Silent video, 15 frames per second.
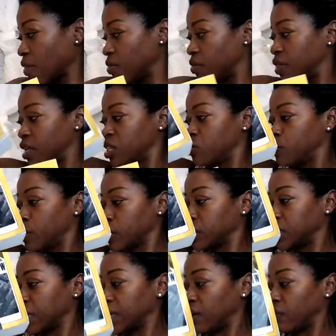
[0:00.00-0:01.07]
and this
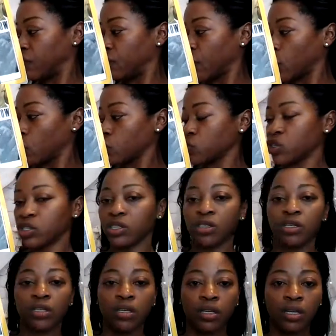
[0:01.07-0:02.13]
book to get
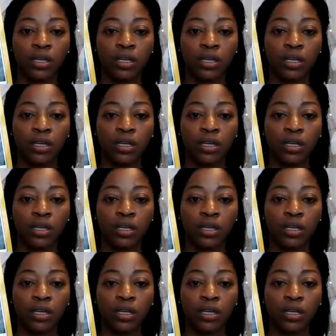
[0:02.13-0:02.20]
first.